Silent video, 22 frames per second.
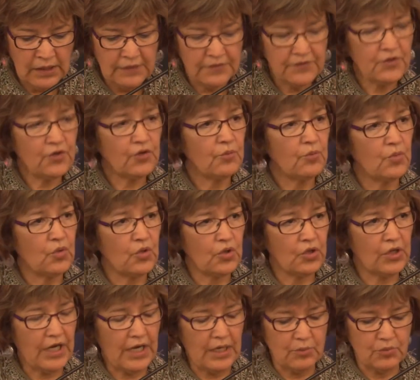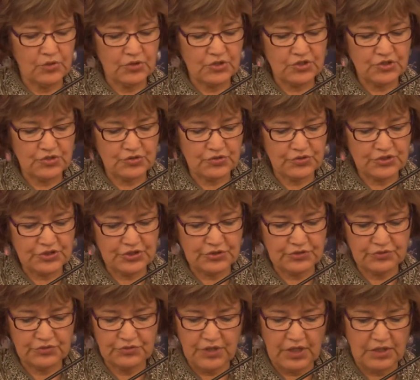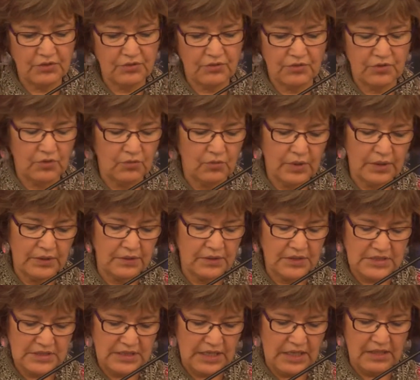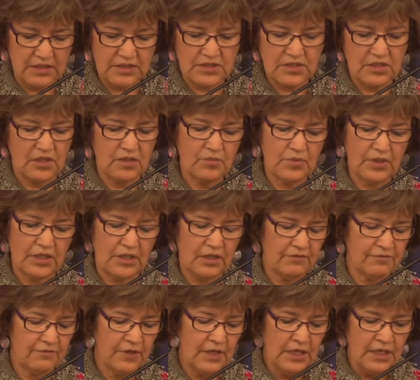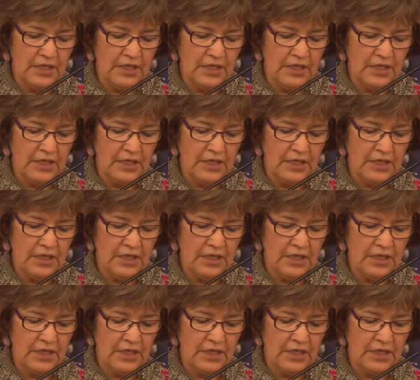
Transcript: There are more Aboriginal children. I don't know what the stats are, but I've